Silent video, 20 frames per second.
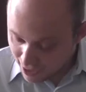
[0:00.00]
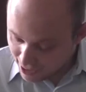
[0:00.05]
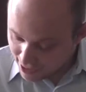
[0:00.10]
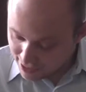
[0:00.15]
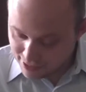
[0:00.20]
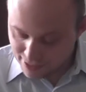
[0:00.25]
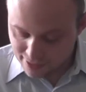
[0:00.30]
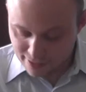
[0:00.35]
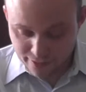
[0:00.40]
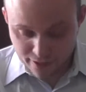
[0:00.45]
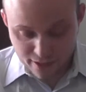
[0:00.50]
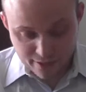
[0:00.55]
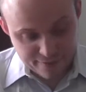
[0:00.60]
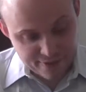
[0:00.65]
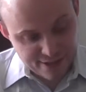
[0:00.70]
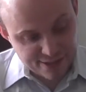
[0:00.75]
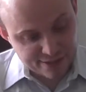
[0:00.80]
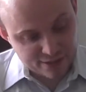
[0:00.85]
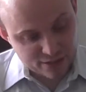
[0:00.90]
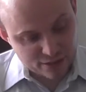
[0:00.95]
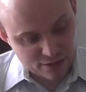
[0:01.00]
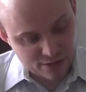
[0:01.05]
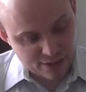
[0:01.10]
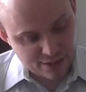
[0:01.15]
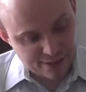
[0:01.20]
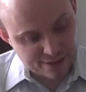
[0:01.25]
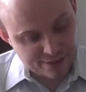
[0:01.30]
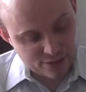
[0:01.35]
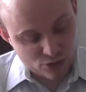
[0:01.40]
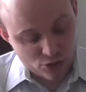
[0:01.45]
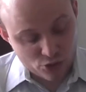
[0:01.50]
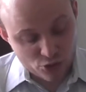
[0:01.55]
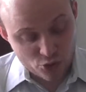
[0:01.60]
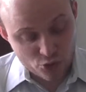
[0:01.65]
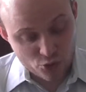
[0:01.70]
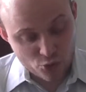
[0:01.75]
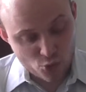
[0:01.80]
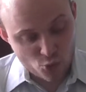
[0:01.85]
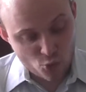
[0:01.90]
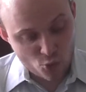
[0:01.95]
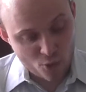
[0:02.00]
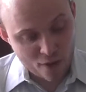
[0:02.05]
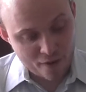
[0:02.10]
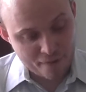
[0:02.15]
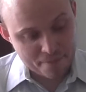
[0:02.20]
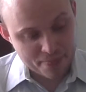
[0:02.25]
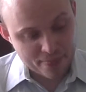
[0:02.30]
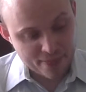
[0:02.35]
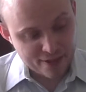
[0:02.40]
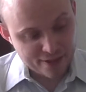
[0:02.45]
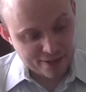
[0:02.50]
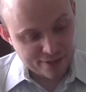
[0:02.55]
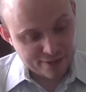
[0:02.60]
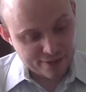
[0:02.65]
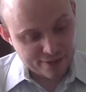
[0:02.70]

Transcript: uh, needs needs to um,